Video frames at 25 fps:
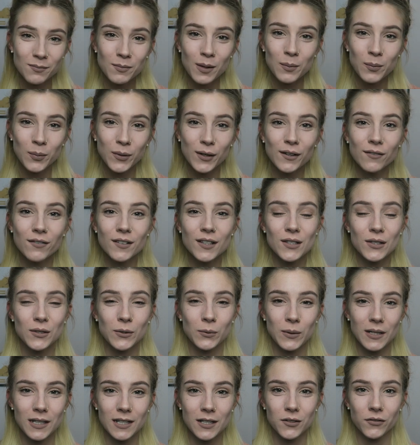in my previous
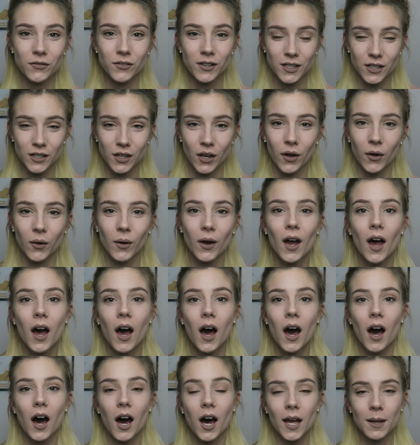Swedish video,
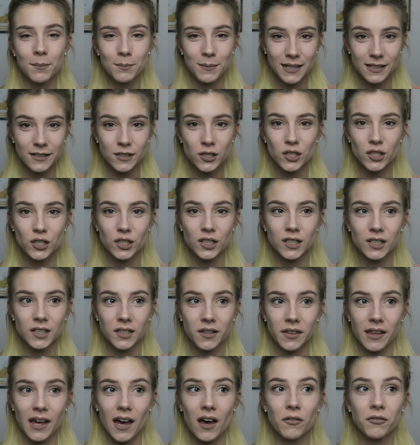I mentioned
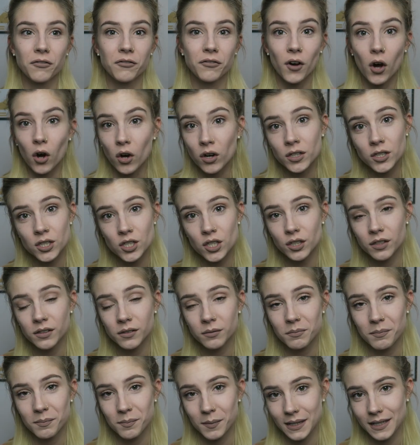that fart
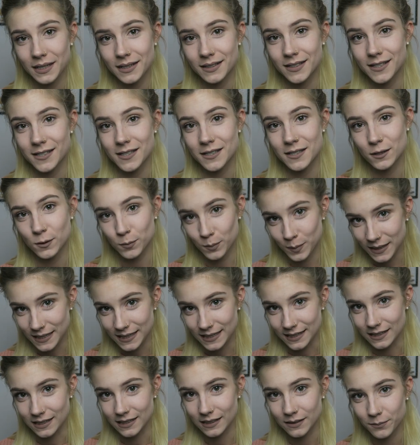means
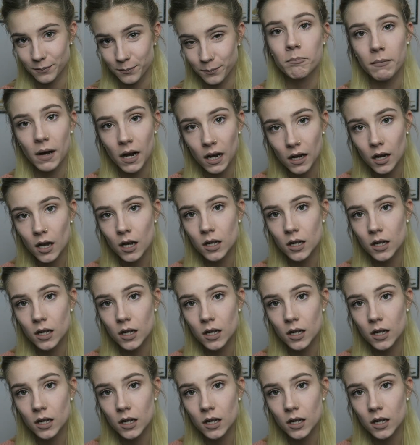speed. My